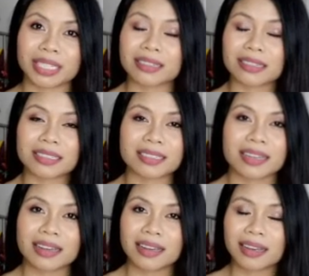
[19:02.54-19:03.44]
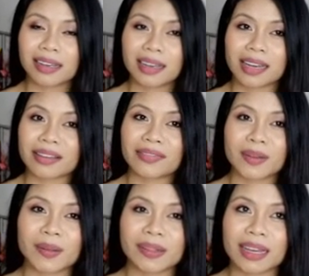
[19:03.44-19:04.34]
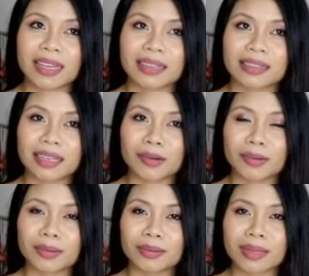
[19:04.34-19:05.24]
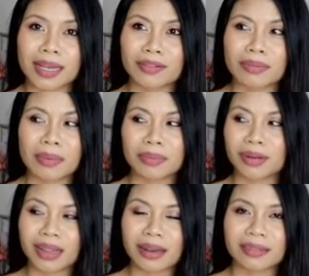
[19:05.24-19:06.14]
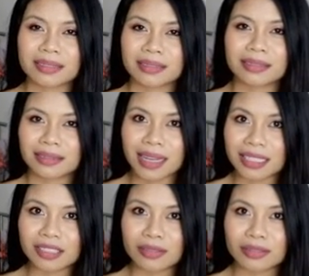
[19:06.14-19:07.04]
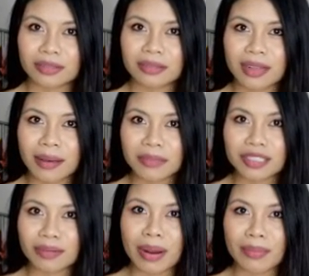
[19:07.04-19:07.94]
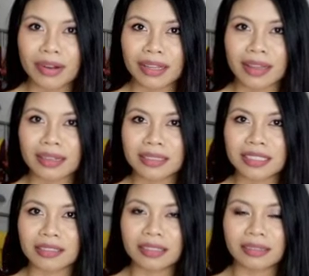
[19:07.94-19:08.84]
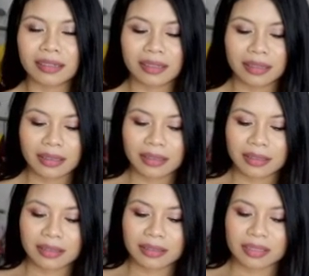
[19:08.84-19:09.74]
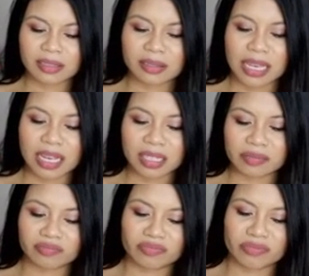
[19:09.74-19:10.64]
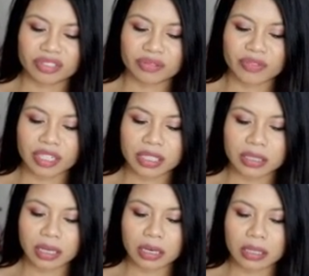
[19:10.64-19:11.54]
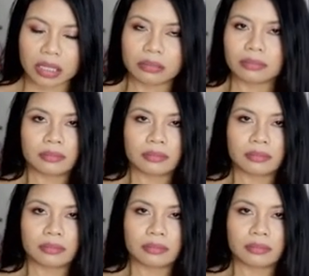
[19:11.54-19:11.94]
because I feel like, I don't know, I remember that, I'm just remembering that still. So yeah, it's very scary.